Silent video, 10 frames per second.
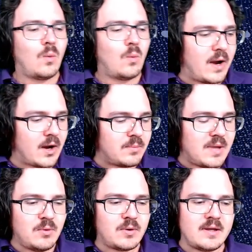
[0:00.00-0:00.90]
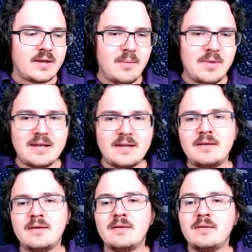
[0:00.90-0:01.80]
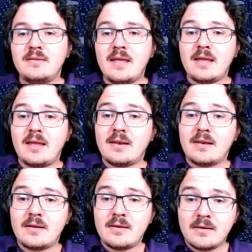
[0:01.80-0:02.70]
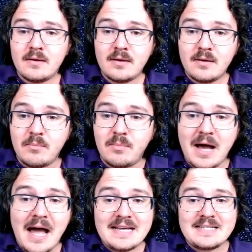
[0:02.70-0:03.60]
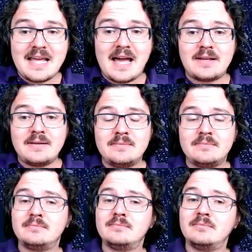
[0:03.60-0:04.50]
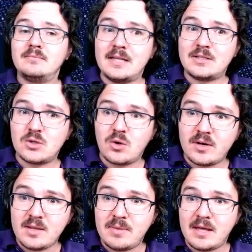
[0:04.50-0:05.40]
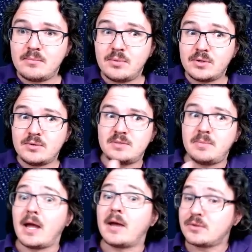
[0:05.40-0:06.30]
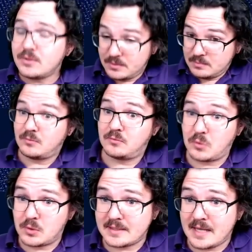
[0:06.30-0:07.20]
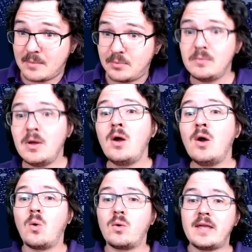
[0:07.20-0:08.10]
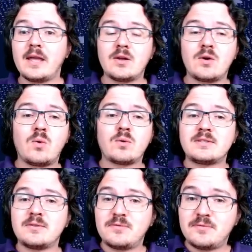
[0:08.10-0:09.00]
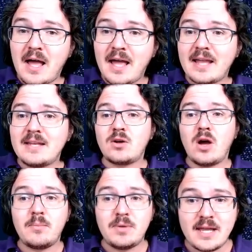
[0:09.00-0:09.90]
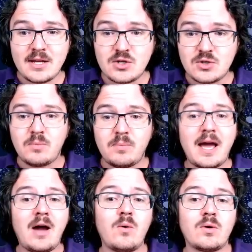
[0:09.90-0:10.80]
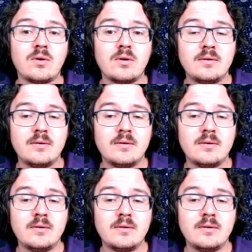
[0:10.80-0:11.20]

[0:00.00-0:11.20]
where people can come in, they can buy data that's already been produced by others, for example, or they can, of course, find computational power